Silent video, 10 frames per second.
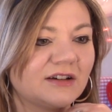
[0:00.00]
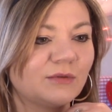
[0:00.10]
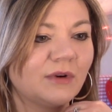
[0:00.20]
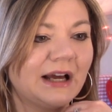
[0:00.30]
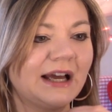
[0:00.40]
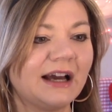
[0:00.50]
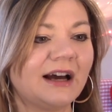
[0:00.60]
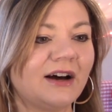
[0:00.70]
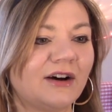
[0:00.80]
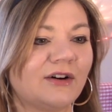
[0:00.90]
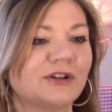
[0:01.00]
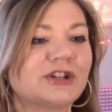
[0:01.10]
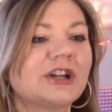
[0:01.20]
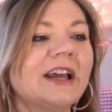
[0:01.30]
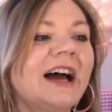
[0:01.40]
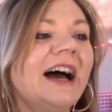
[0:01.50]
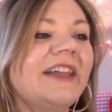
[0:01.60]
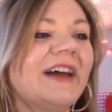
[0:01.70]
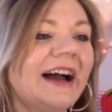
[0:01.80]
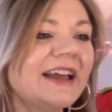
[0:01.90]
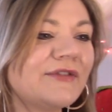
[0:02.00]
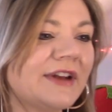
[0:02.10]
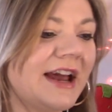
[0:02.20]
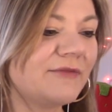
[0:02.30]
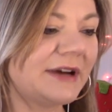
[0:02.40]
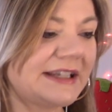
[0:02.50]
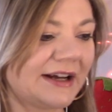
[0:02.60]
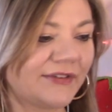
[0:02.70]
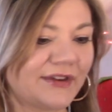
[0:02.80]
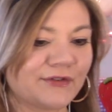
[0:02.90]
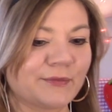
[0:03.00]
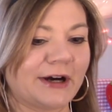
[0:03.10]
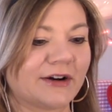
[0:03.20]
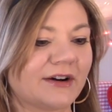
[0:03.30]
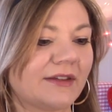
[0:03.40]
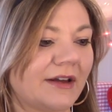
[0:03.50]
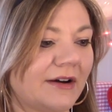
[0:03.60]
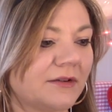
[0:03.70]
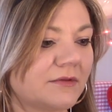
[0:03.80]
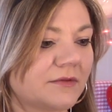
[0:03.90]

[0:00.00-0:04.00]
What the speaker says: Wow. I even have my doubts even about her, though.